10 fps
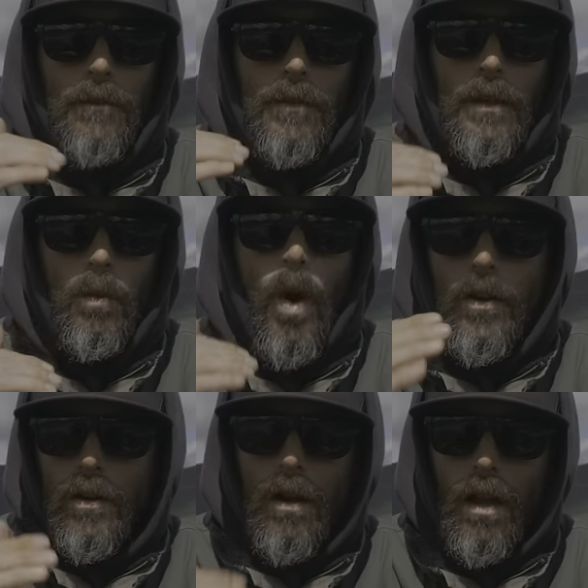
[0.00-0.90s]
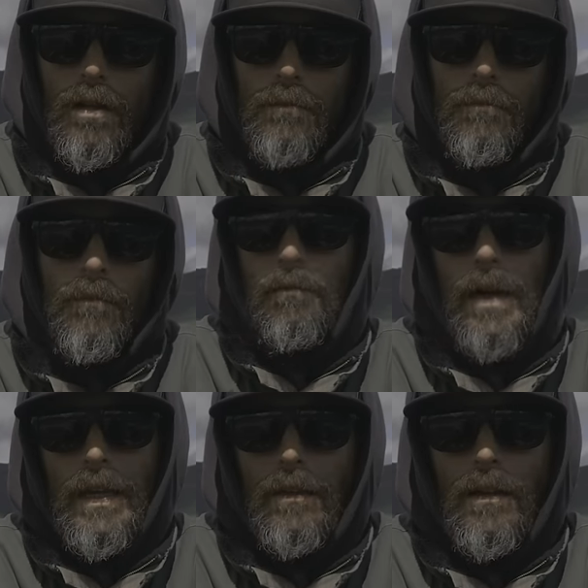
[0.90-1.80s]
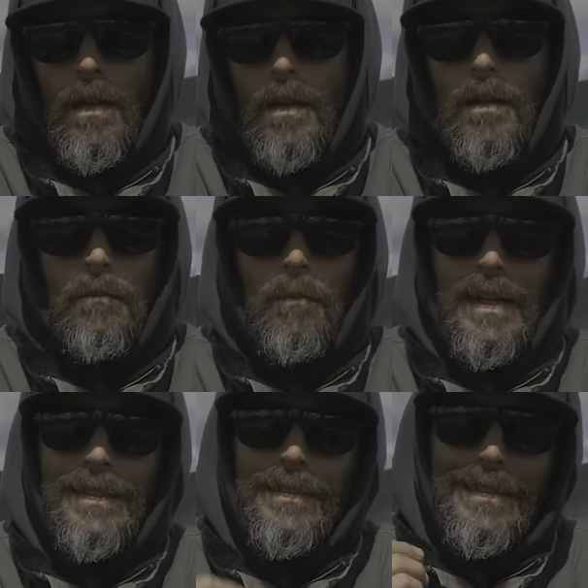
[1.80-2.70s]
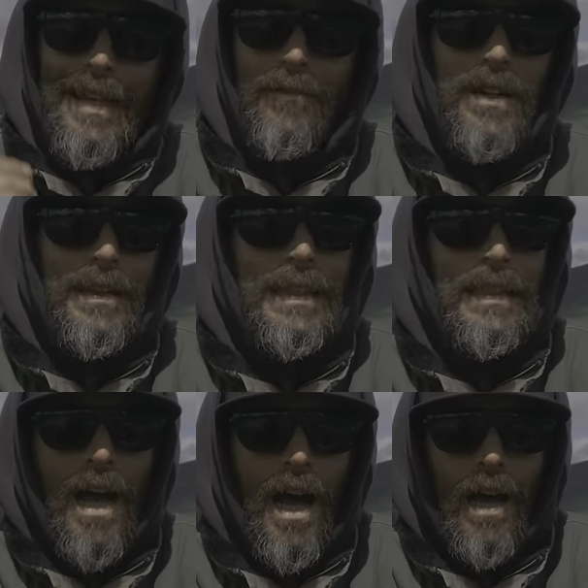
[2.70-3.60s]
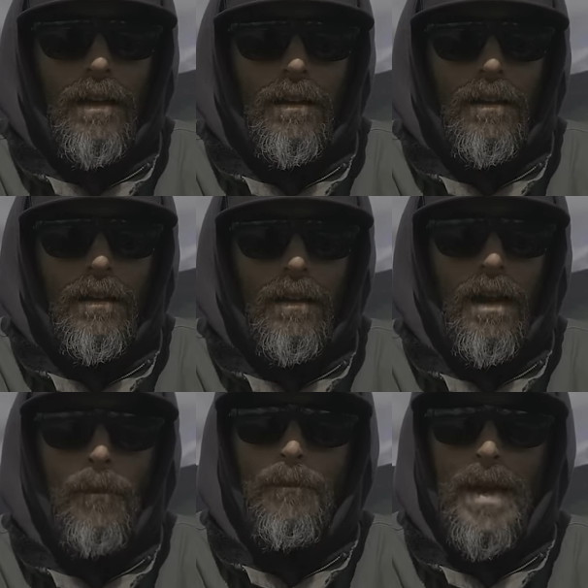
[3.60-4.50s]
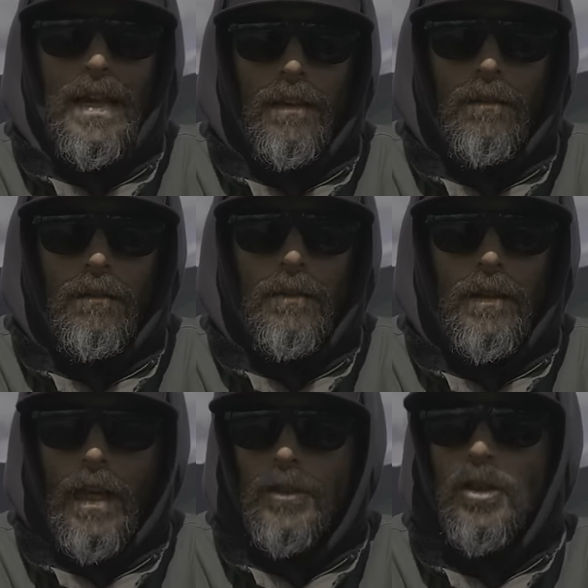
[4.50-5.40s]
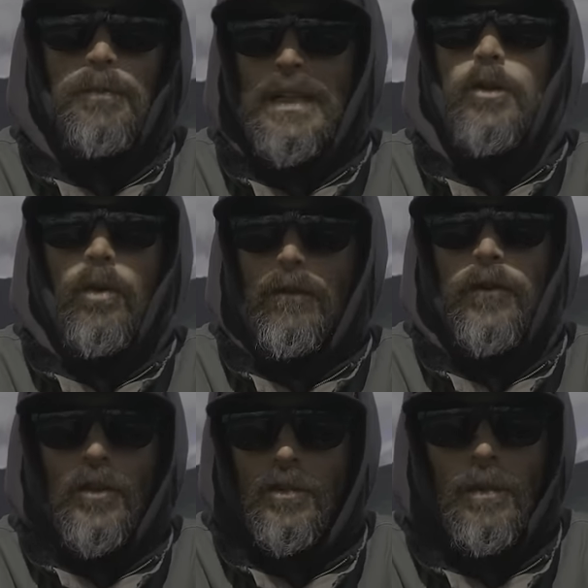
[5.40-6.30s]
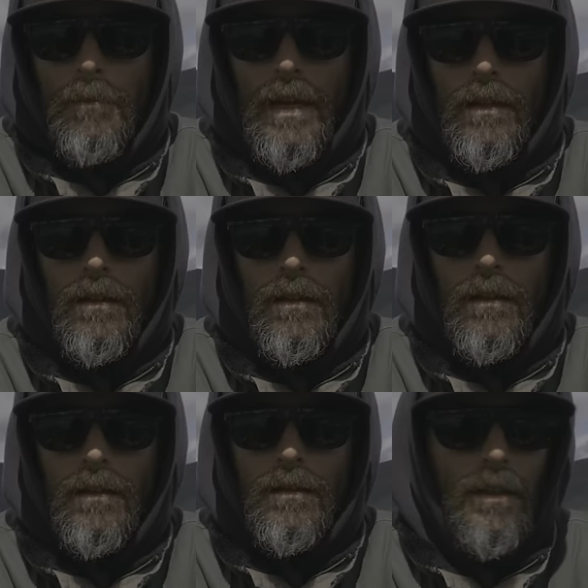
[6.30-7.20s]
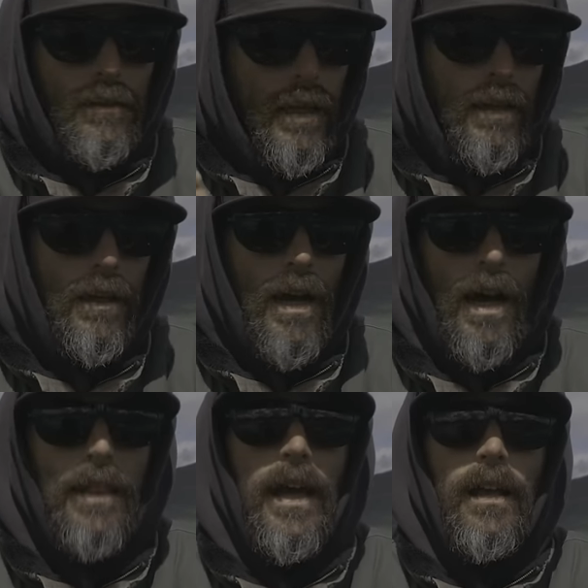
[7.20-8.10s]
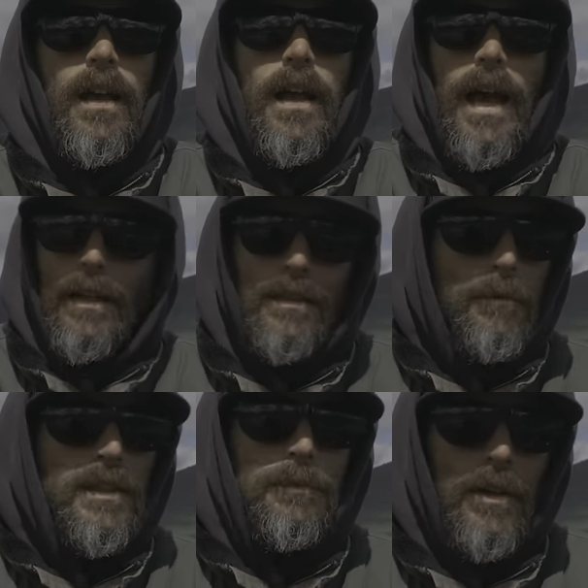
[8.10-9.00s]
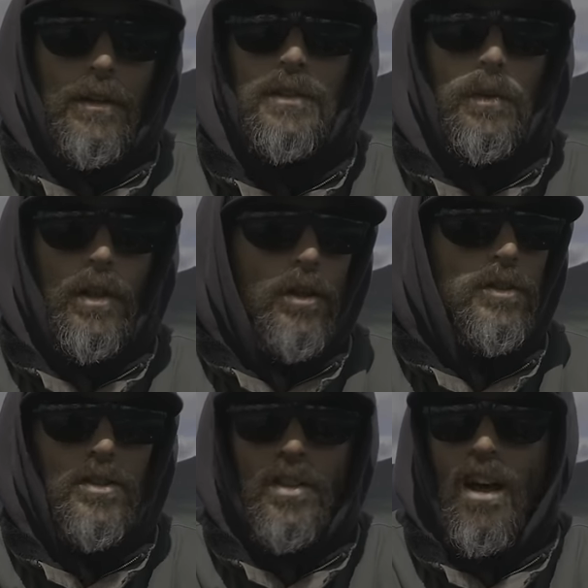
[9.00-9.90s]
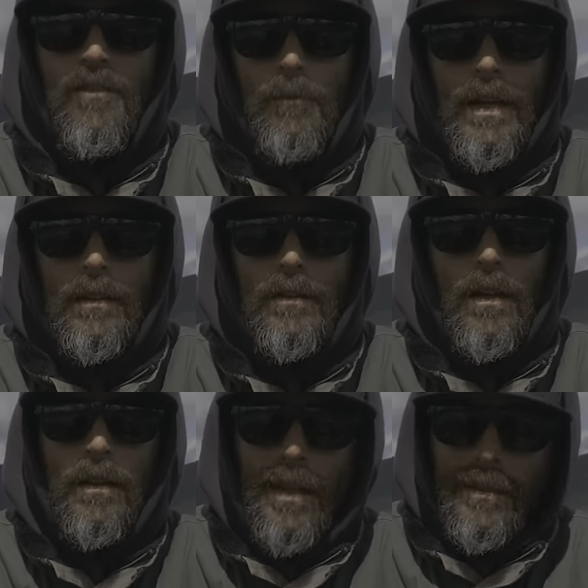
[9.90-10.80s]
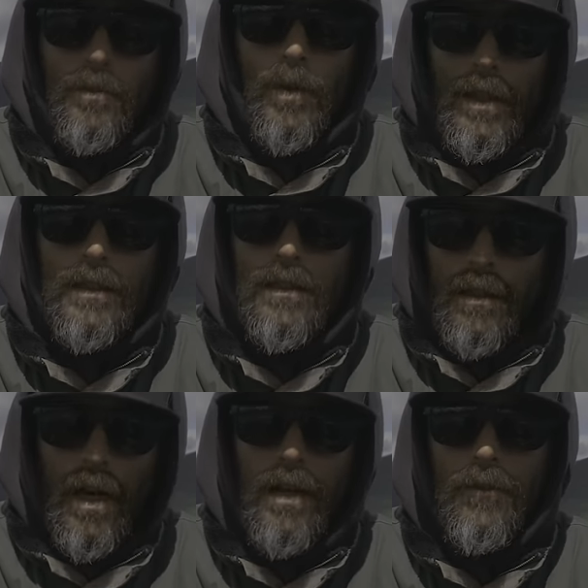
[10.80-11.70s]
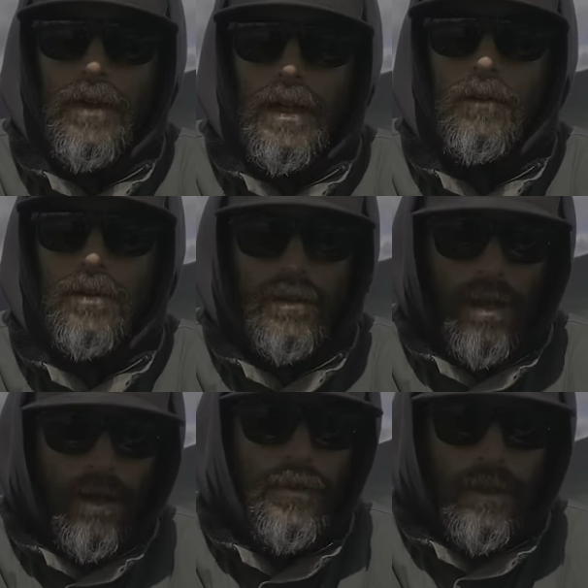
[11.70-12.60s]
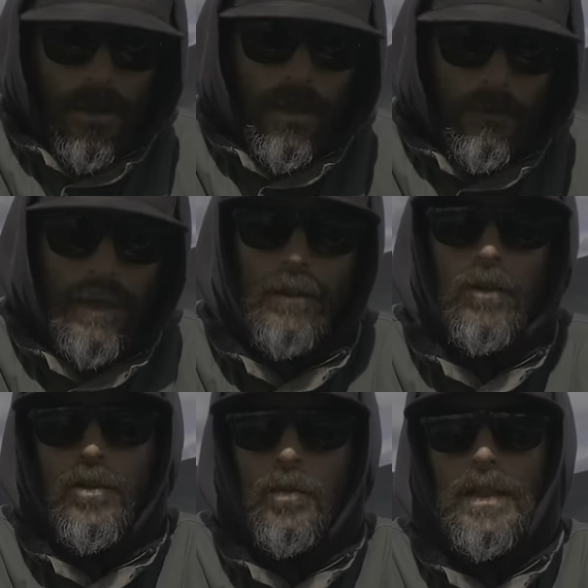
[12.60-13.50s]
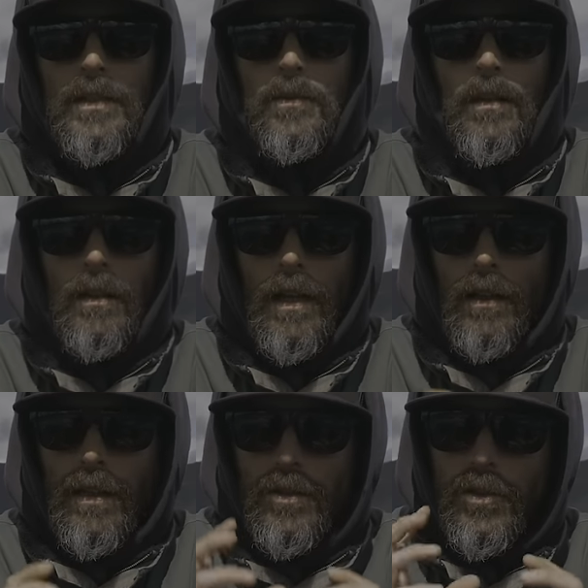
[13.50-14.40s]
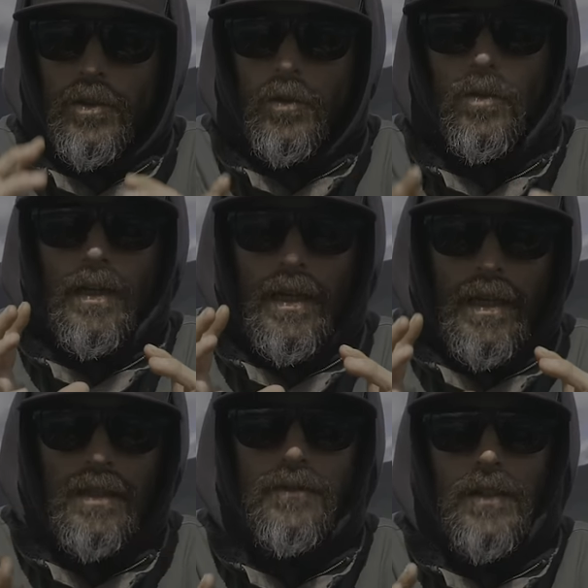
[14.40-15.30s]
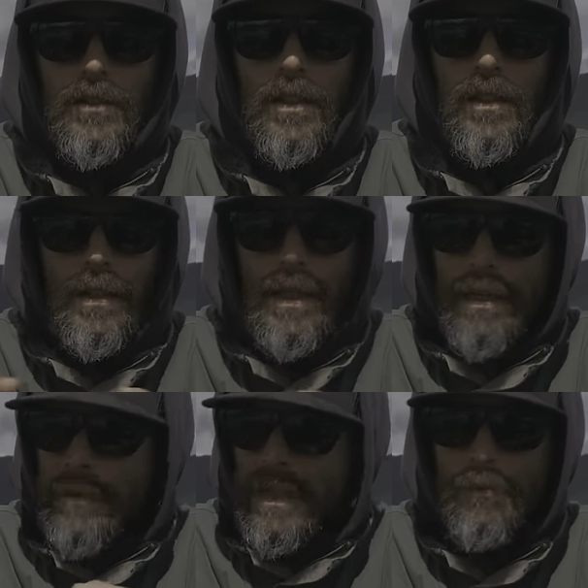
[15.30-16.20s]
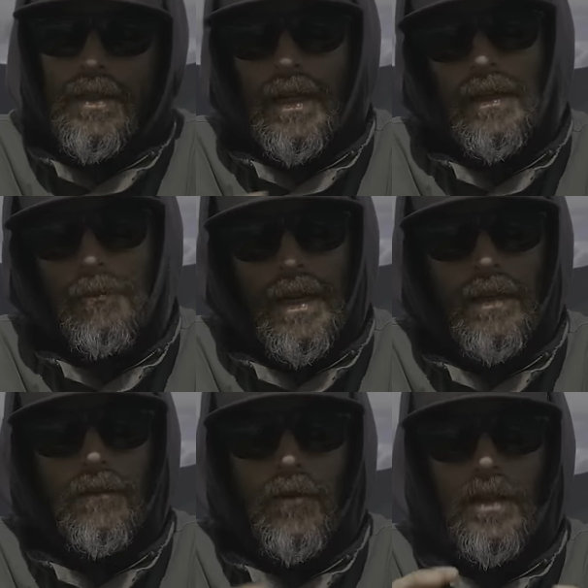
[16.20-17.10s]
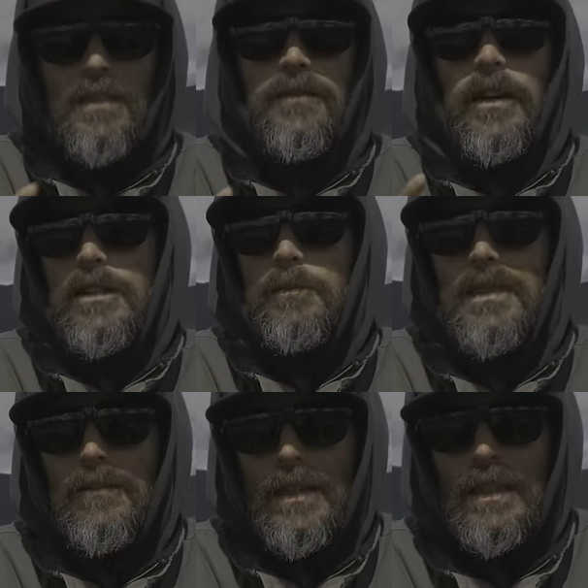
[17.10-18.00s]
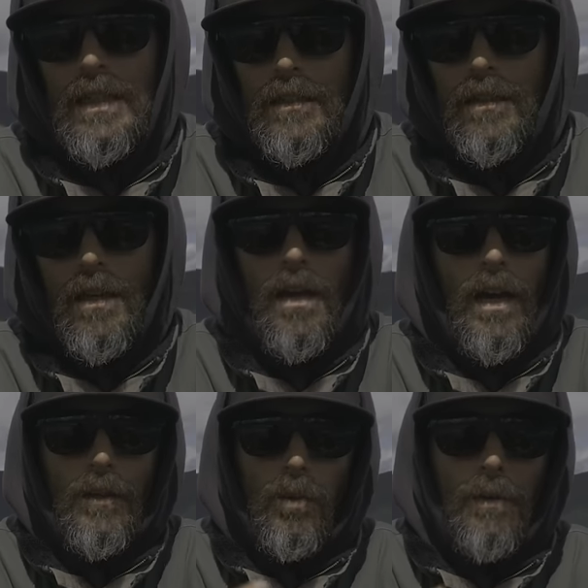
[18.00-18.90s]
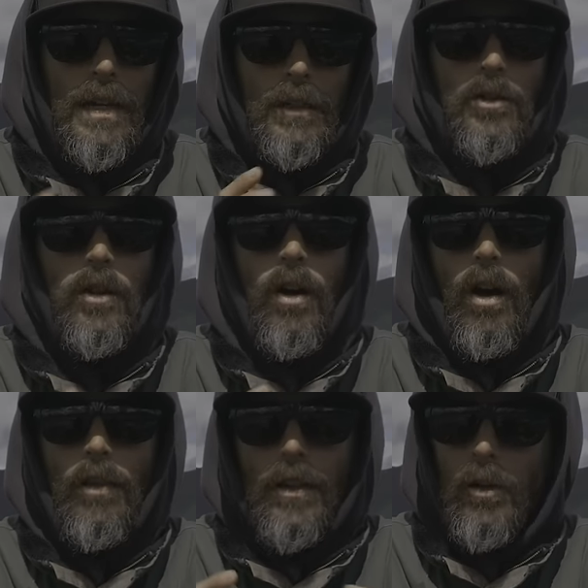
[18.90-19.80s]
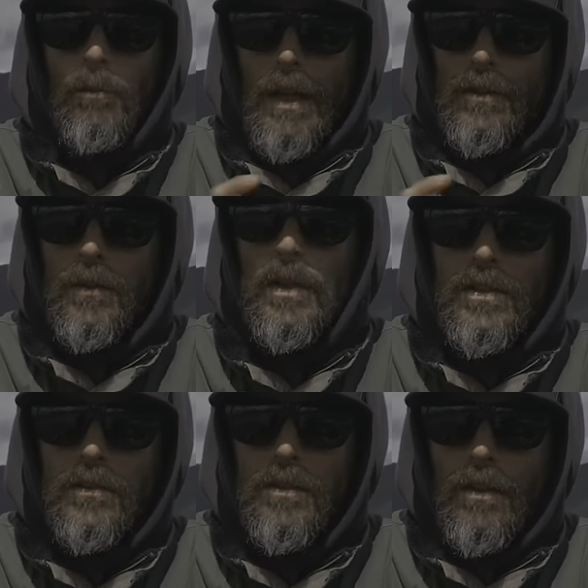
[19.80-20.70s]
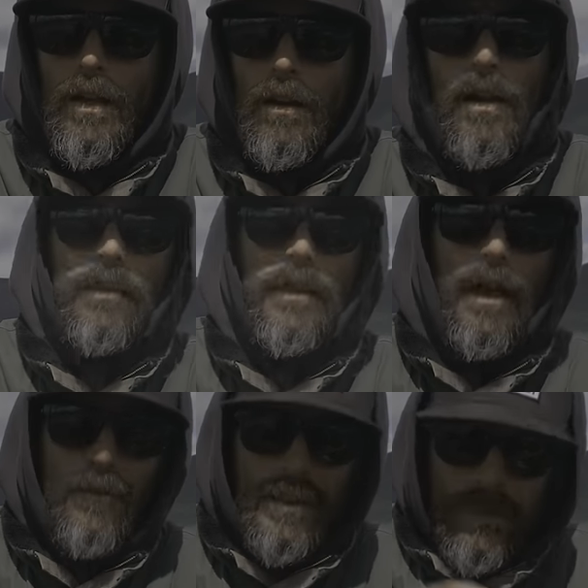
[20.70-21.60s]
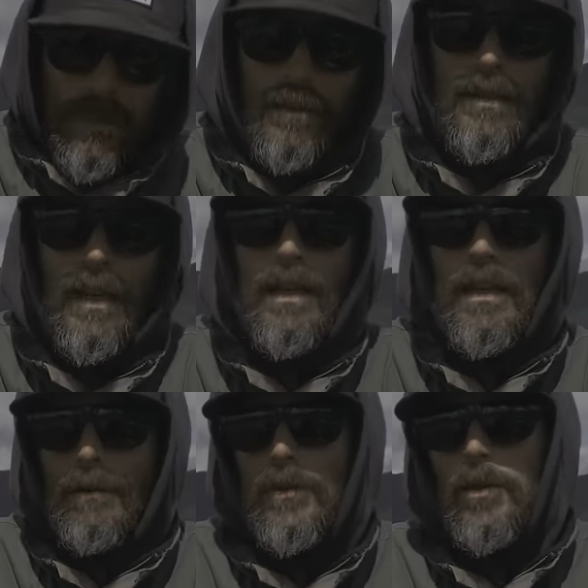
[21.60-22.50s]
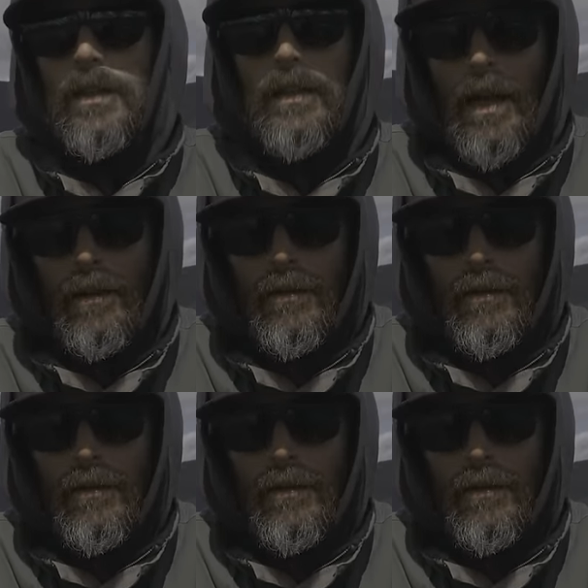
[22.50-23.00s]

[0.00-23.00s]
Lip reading: of the water column bait. But it's definitely not a bait that should be your first swim bait. It's gonna take a guy that has some experience with larger soft baits that's willing to kind of finagle with stuff and make little tweaks that are gonna suit his fishing. He can manipulate the bait for his very specific needs. I just wanna make sure all the little bells and whistles are there that facilitate him doing that.